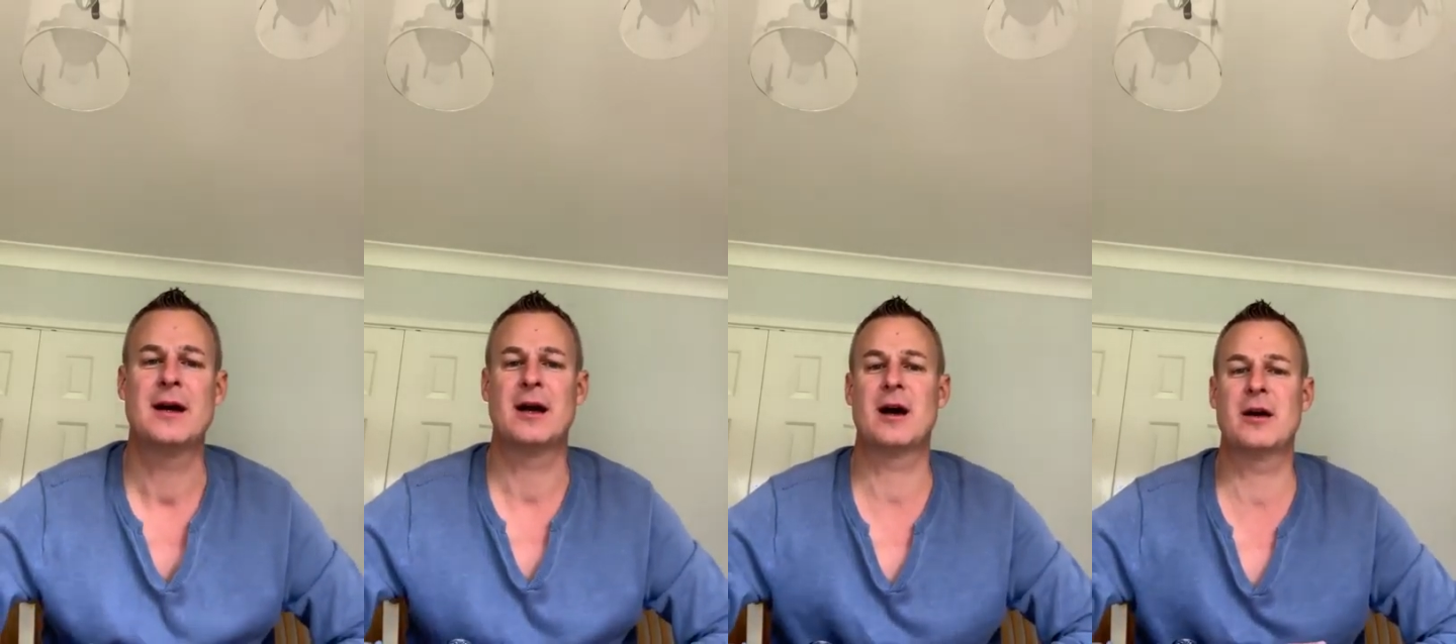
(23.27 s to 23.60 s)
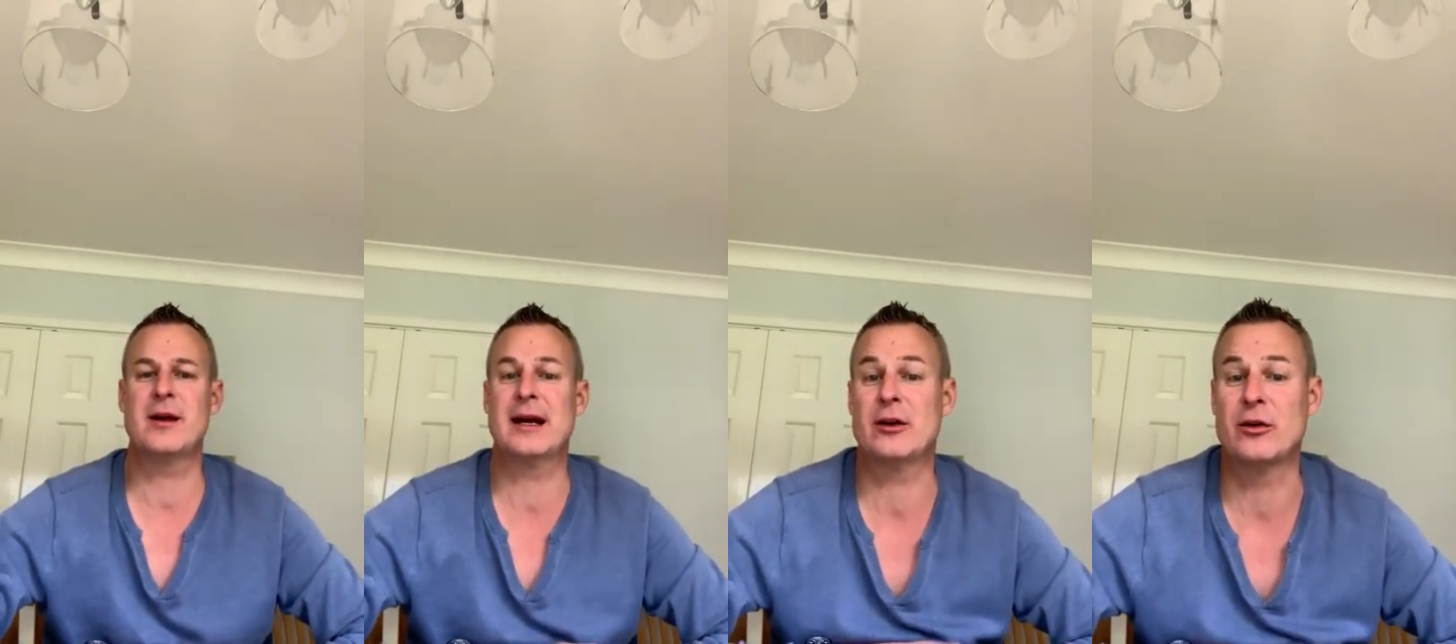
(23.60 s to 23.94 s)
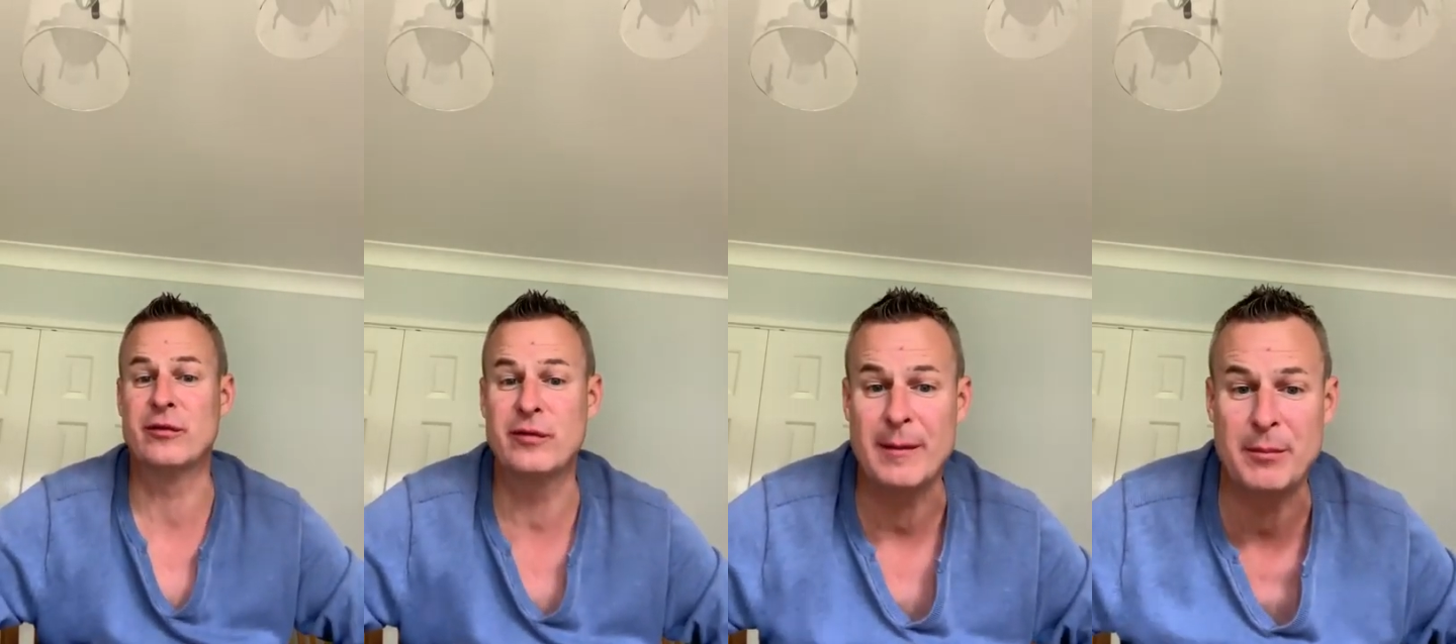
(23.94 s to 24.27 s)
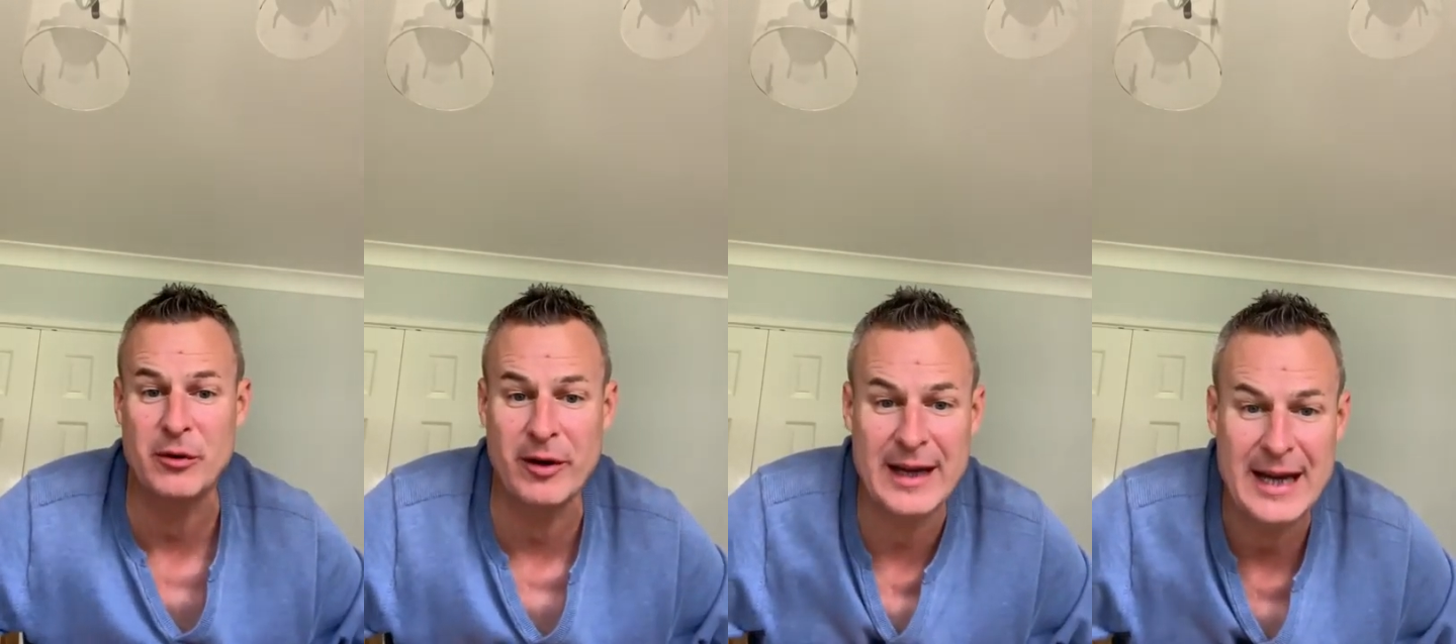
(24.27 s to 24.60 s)
I uh, hope you had a good
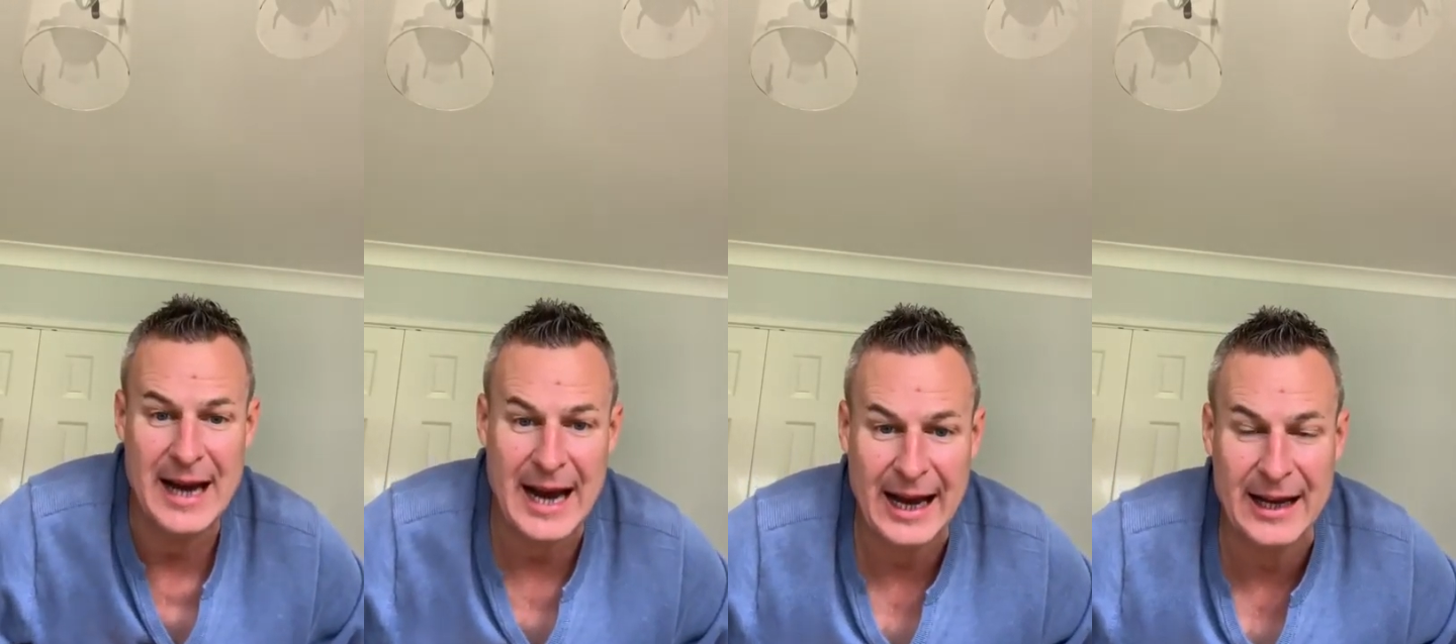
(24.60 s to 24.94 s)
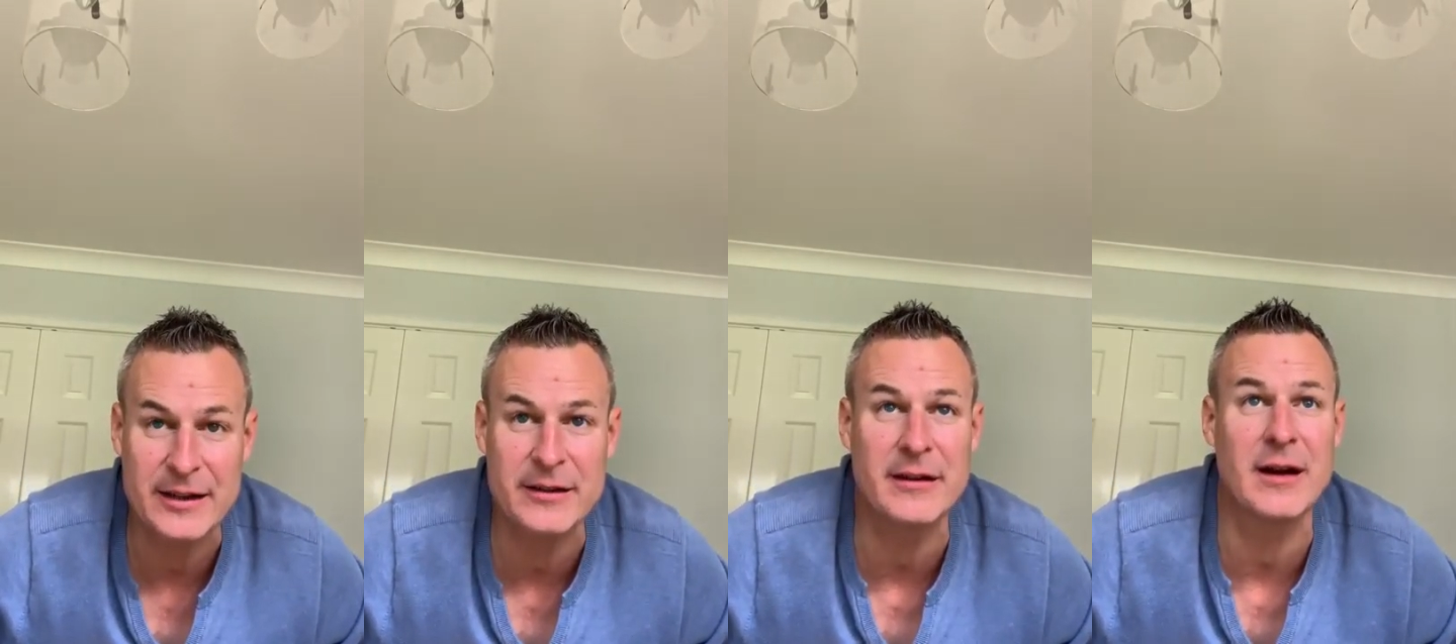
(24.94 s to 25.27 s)
February and